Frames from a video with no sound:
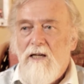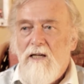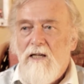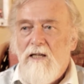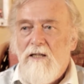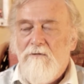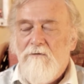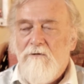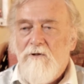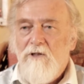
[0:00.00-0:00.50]

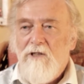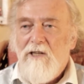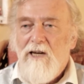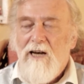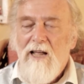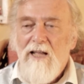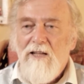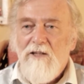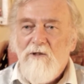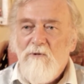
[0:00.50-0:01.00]
At first
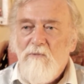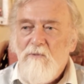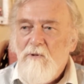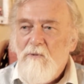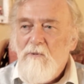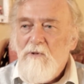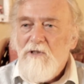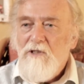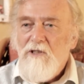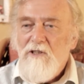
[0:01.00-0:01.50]
glance,
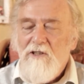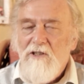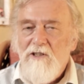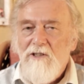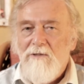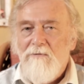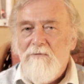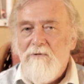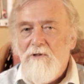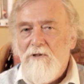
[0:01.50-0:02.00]
we see the
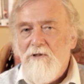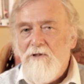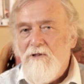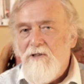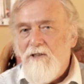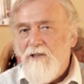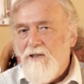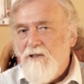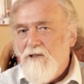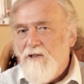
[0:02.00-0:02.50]
obvious
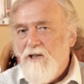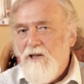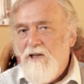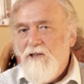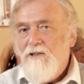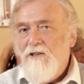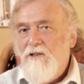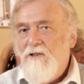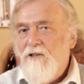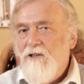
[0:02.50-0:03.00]
things,
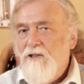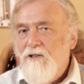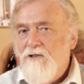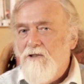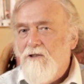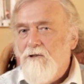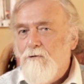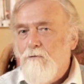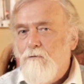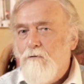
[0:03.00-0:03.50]
the things
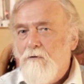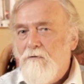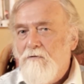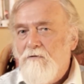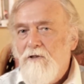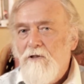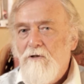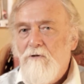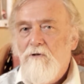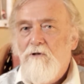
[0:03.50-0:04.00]
that are
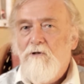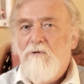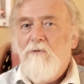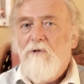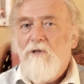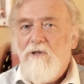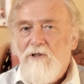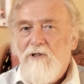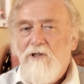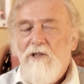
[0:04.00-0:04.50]
revealed
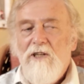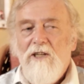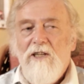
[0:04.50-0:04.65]
to us